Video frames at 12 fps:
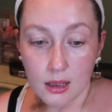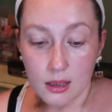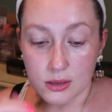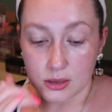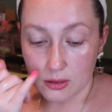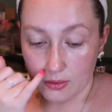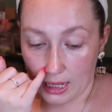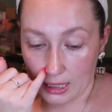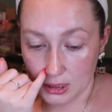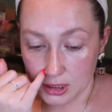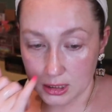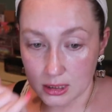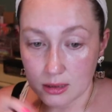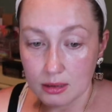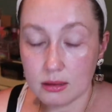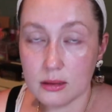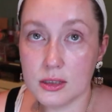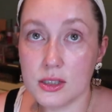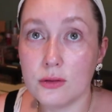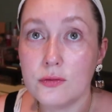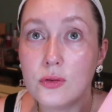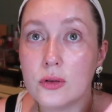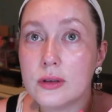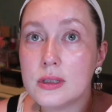So actually, the
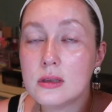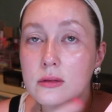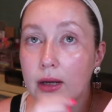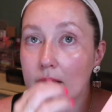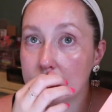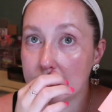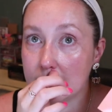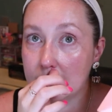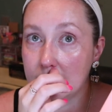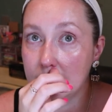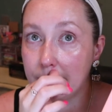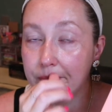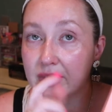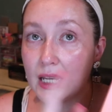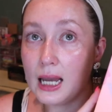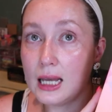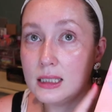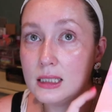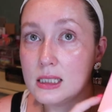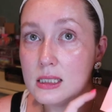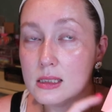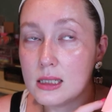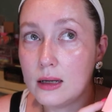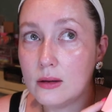Sephora's around me had
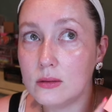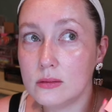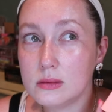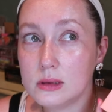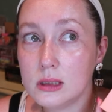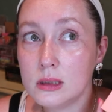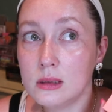this out